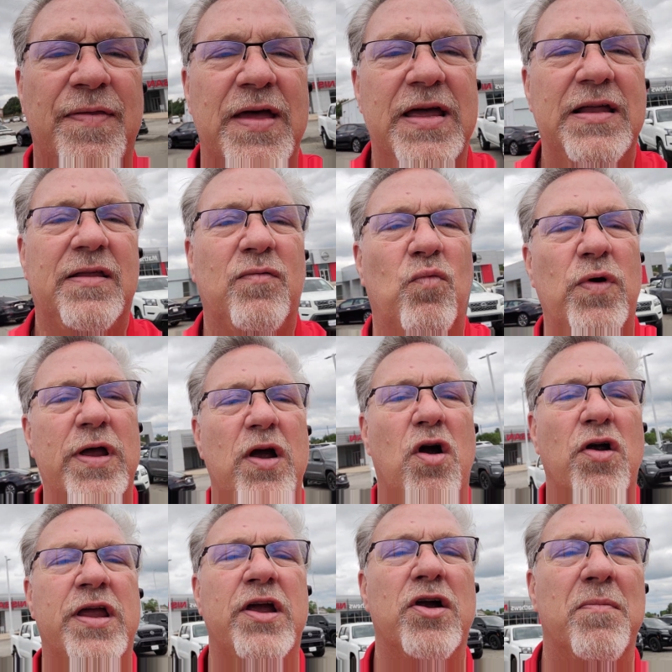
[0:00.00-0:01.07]
The, we
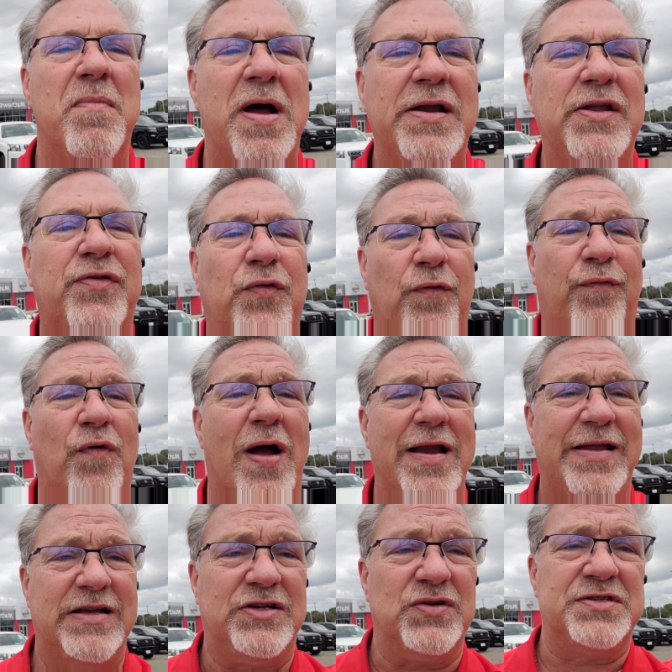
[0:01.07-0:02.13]
are here Monday through
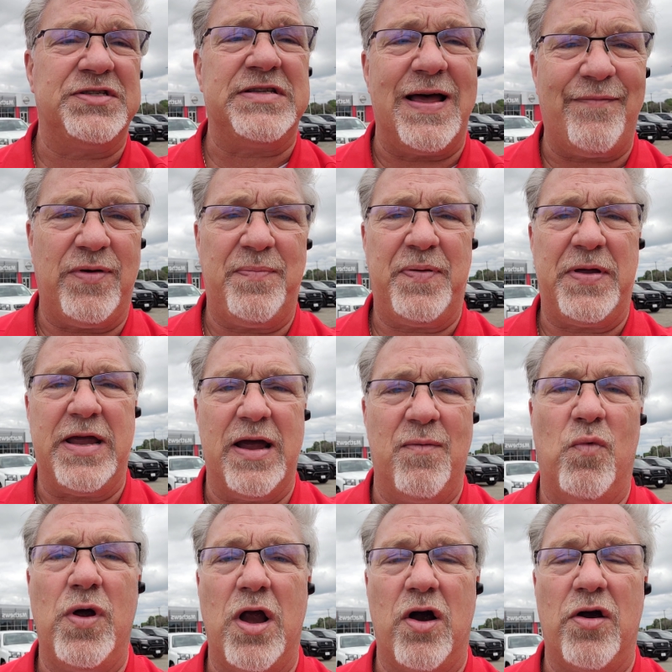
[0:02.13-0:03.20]
Friday until 7
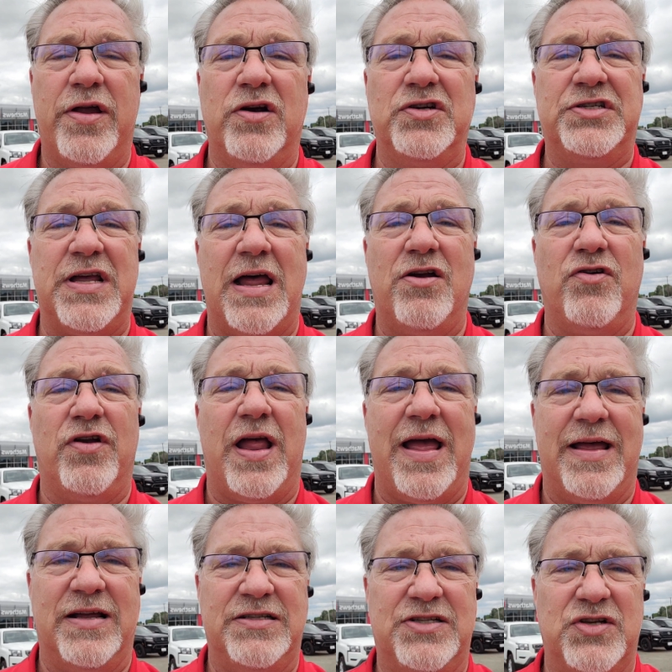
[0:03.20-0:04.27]
p.m. We are here
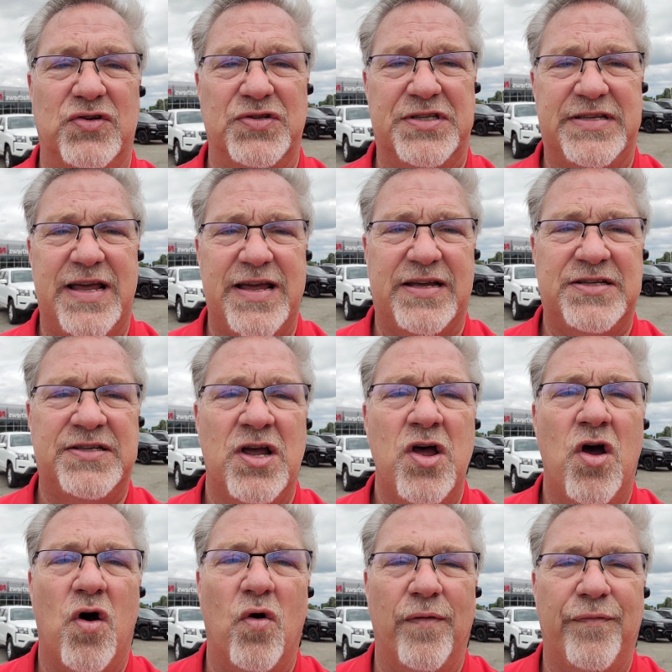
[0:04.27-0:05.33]
Saturday until 6,
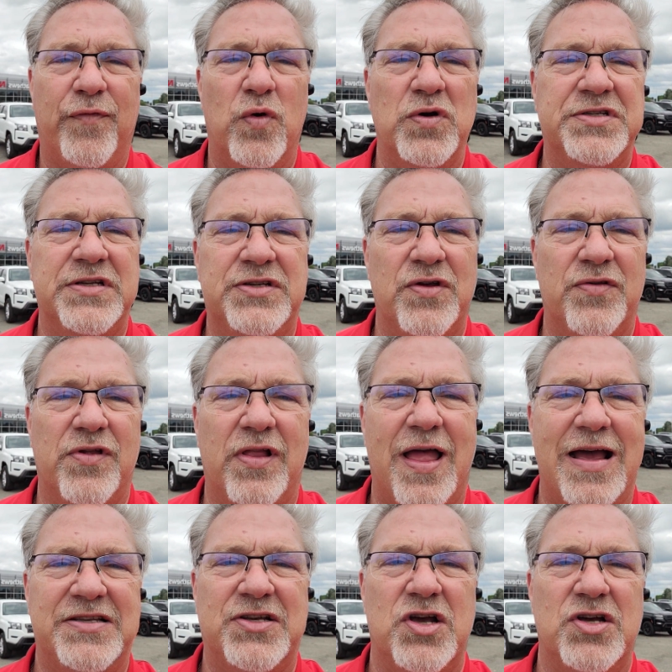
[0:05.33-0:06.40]
or of course until the
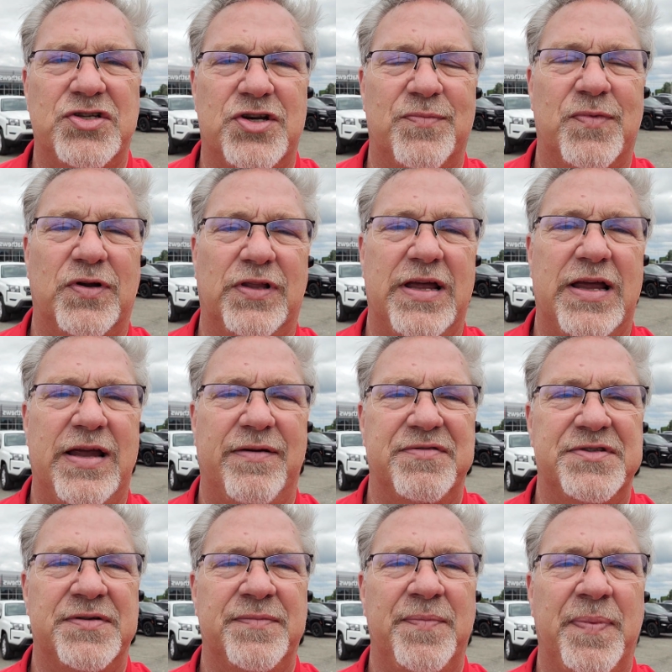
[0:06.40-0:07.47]
last customer
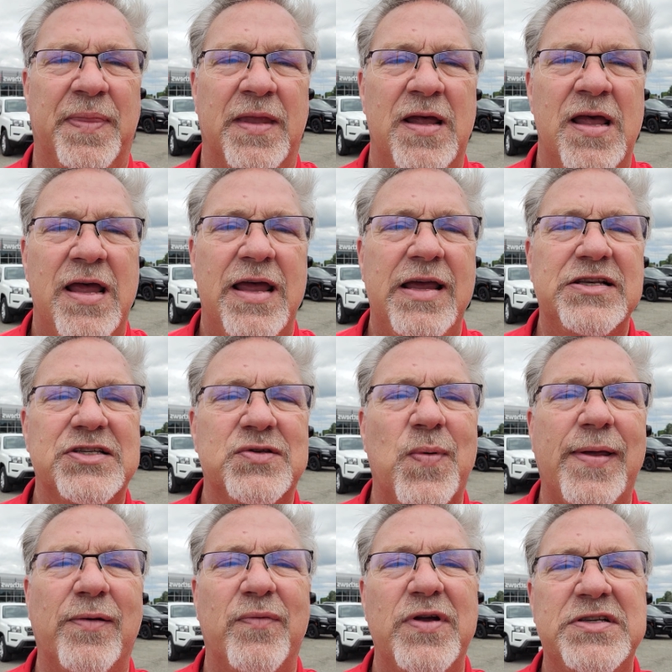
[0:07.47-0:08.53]
leaves. Easiest
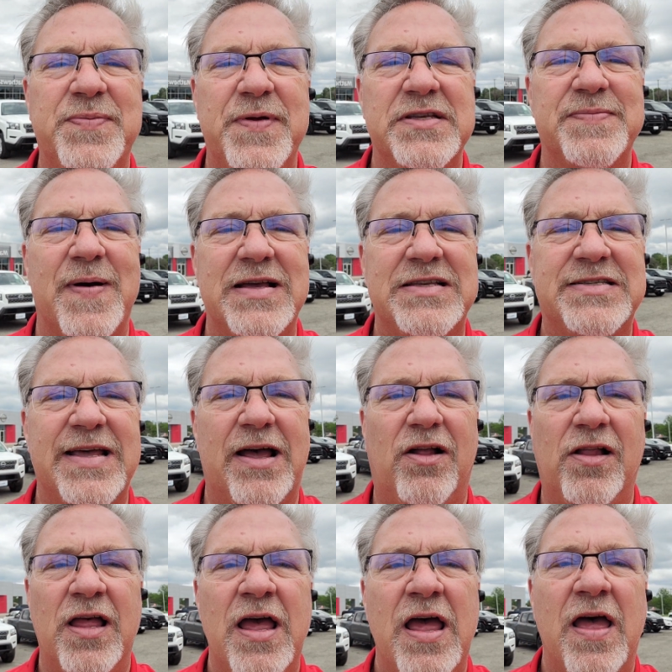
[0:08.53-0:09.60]
way to reach me is my
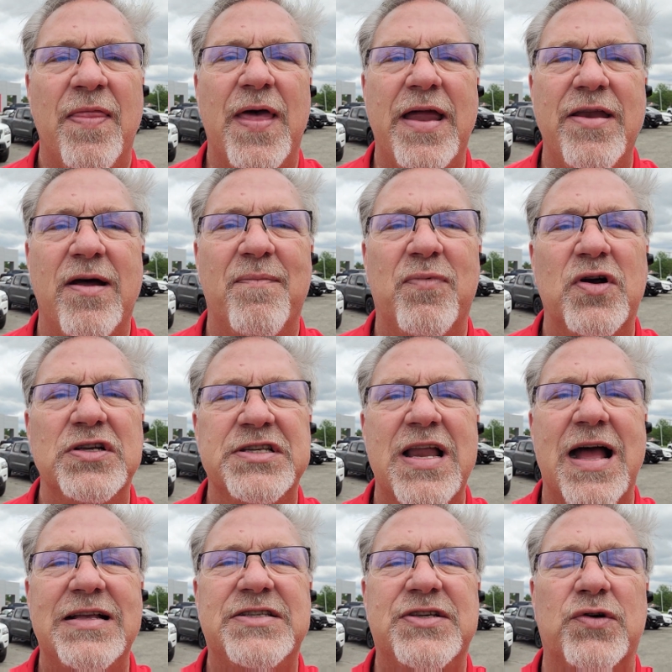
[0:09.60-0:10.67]
cell. That number is
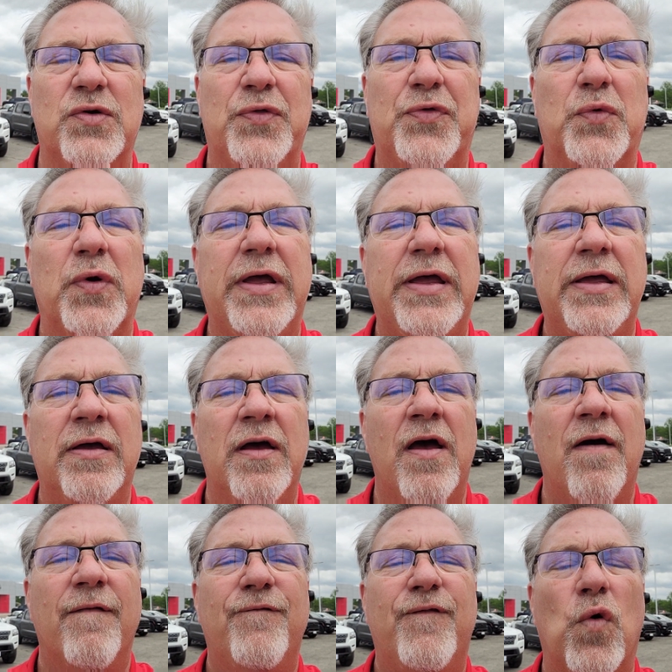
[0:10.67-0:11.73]
903
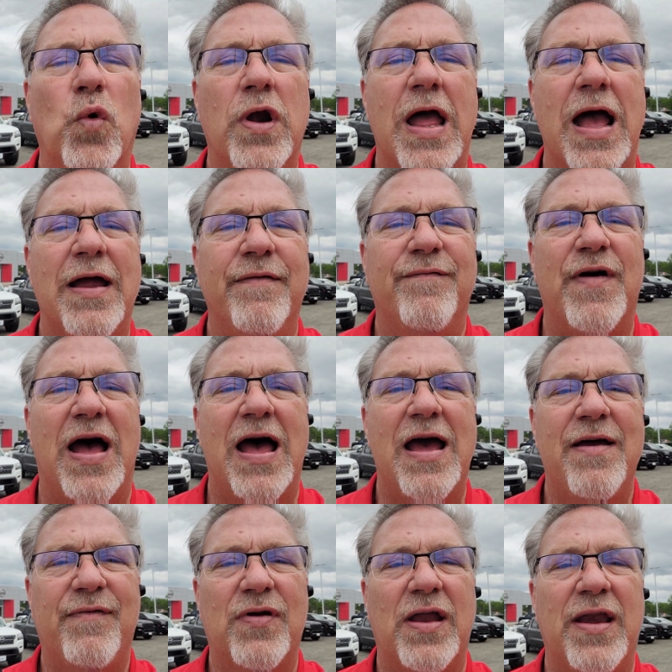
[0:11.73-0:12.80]

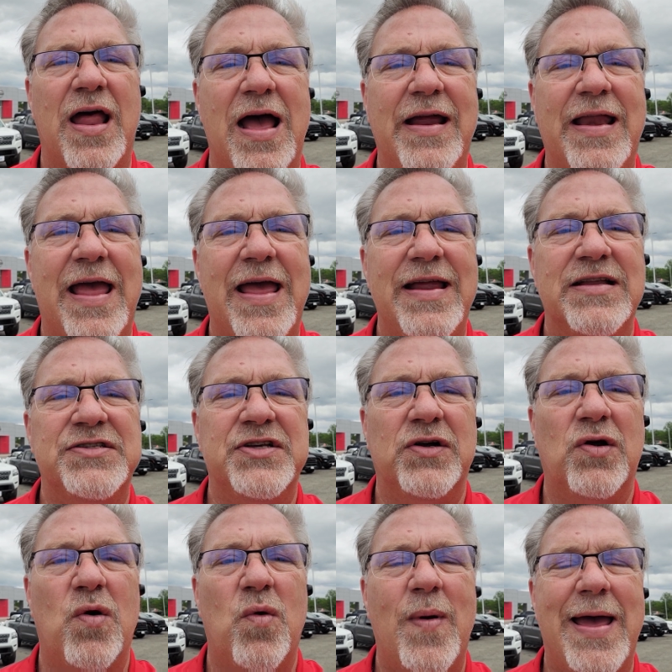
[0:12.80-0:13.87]
495
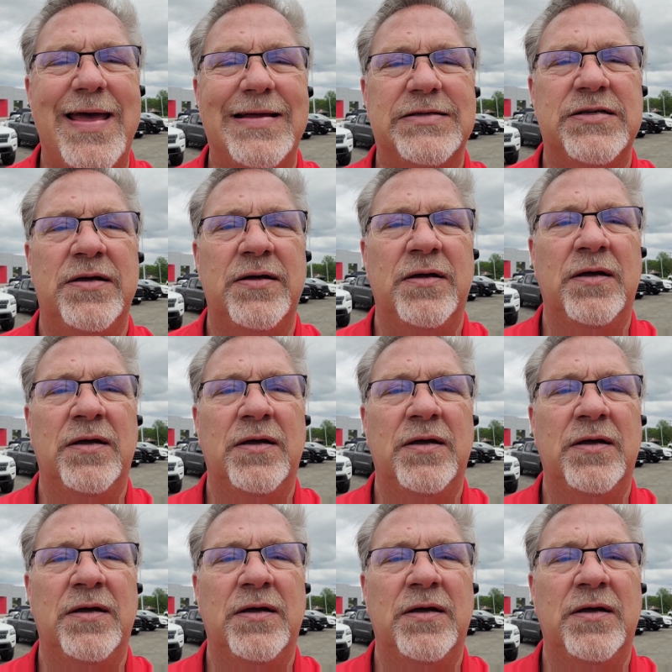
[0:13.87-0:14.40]
9808.